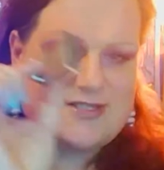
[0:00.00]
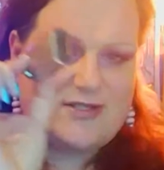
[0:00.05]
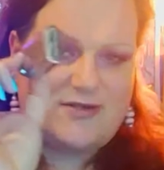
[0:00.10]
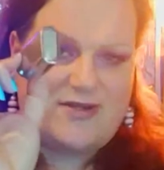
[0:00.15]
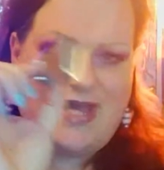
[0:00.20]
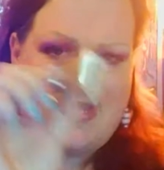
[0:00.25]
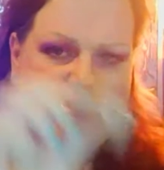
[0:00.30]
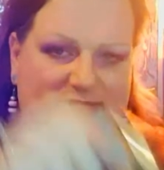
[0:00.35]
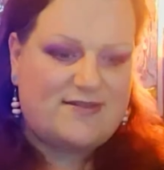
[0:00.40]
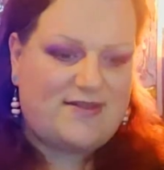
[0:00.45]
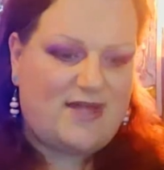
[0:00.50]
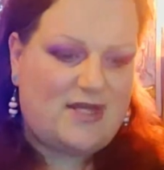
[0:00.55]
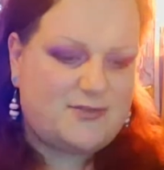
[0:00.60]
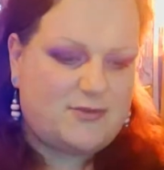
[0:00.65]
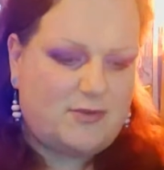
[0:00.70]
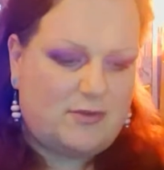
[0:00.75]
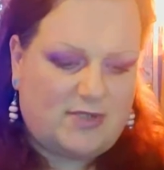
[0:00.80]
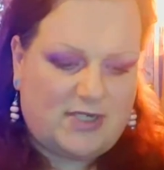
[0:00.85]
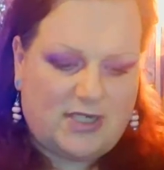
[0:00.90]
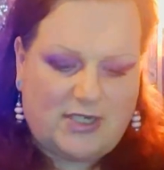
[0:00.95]
So yeah, so that's
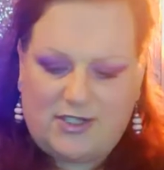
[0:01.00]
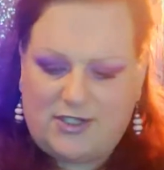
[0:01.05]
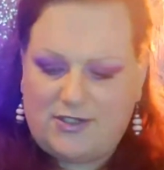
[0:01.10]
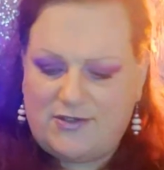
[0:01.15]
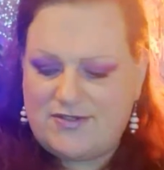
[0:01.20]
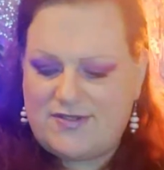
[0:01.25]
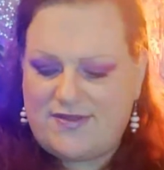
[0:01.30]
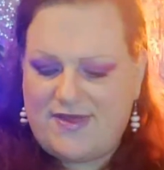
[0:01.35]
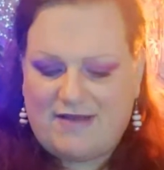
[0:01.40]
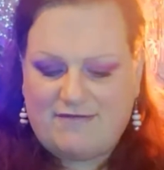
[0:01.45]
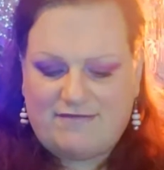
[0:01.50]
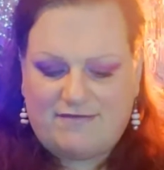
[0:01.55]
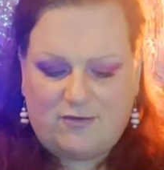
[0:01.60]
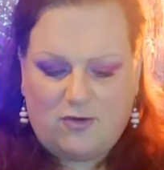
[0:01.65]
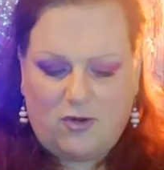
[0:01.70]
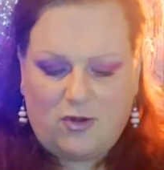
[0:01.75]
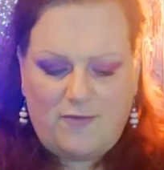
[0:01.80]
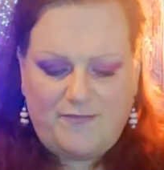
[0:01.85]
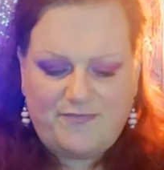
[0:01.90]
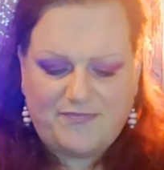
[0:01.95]
what I'm going to use that
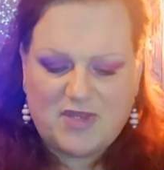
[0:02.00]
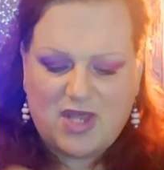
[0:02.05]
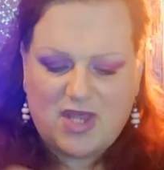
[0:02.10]
for.